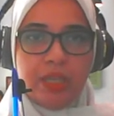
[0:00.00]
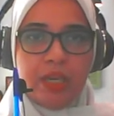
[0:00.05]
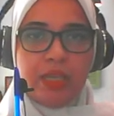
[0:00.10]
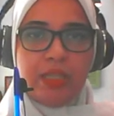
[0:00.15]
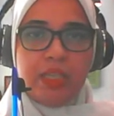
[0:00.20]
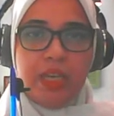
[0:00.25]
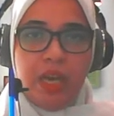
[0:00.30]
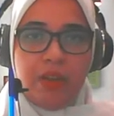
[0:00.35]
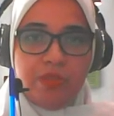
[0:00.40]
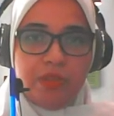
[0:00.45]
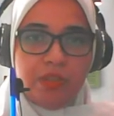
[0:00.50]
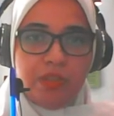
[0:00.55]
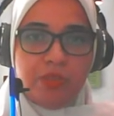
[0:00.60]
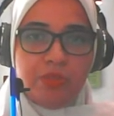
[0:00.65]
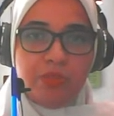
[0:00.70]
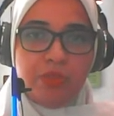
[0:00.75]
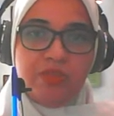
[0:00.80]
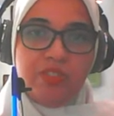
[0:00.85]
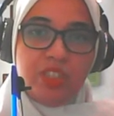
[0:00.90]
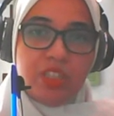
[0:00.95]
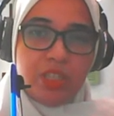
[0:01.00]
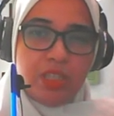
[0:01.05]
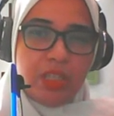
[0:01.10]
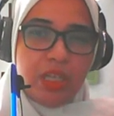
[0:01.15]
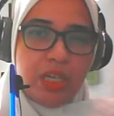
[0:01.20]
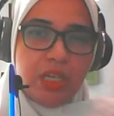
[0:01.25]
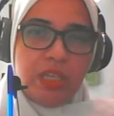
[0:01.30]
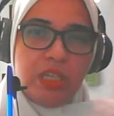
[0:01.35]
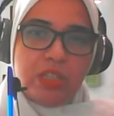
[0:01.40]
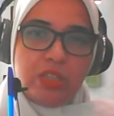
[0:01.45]
I did have a little revision that
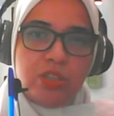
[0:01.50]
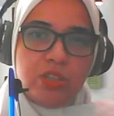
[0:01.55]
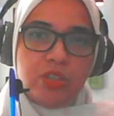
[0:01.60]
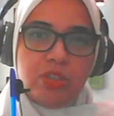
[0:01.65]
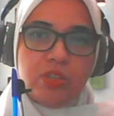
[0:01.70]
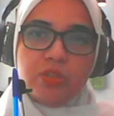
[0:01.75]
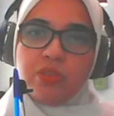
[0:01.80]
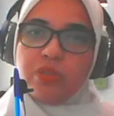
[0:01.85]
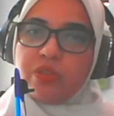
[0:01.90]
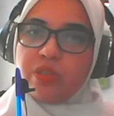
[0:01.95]
I needed to do